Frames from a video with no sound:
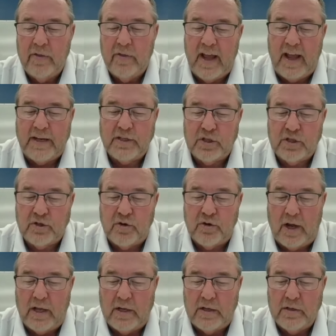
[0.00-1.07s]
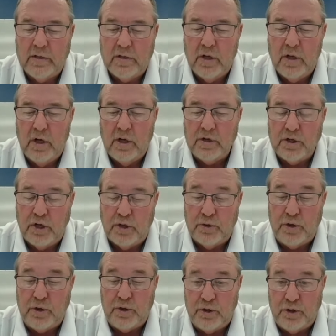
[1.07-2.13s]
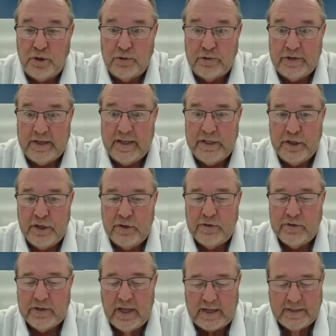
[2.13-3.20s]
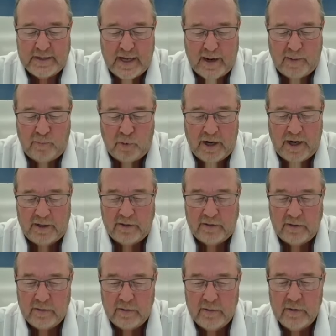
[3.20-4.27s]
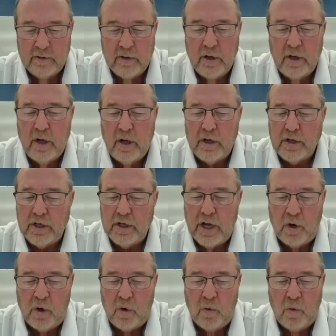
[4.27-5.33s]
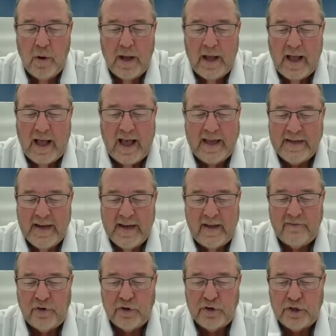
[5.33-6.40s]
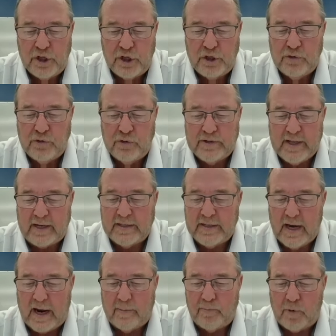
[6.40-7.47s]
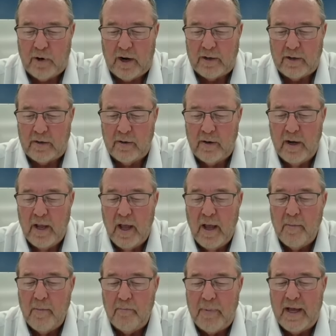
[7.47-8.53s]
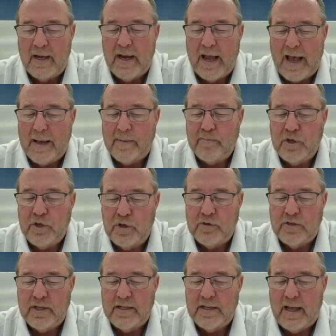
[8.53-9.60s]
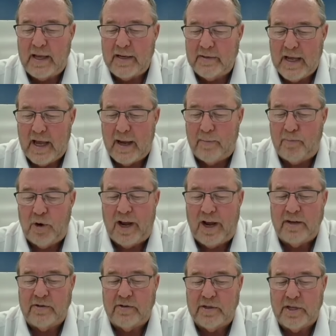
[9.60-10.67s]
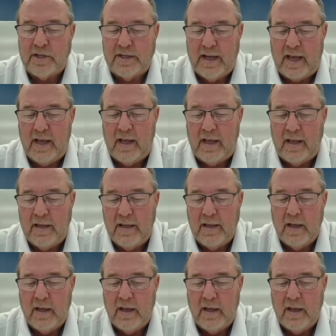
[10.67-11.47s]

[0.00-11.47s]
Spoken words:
That's strange. Do you usually use a typewriter? No, I never use a typewriter, but I'm using a typewriter today.